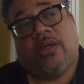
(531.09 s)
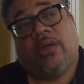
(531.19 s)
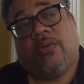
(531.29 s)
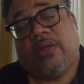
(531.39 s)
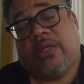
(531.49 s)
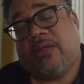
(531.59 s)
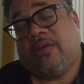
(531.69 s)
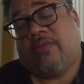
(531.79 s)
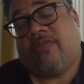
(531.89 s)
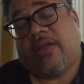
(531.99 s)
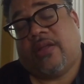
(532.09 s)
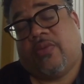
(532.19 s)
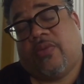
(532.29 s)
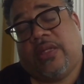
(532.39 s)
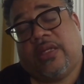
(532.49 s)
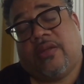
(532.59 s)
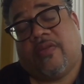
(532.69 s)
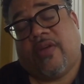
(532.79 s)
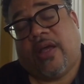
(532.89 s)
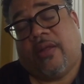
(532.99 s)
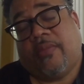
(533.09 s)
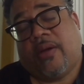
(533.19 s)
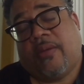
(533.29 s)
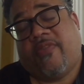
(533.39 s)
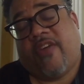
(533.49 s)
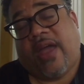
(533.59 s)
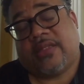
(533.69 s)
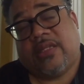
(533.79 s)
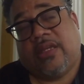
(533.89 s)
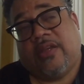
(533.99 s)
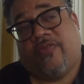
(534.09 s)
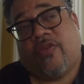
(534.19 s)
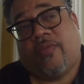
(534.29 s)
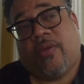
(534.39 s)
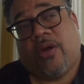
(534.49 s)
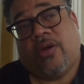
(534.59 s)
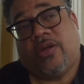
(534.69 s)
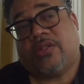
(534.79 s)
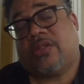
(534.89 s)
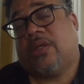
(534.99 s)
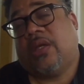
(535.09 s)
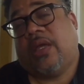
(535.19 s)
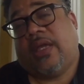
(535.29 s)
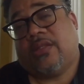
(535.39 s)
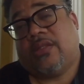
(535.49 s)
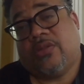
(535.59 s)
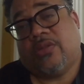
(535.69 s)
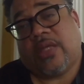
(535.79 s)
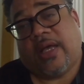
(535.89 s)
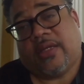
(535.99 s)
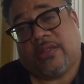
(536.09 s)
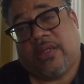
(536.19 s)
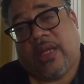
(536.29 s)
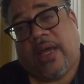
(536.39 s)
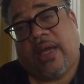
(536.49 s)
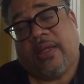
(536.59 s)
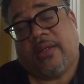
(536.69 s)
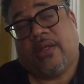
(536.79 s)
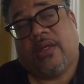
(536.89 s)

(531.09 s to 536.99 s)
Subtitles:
We didn't develop a vaccine for MERS in 2009,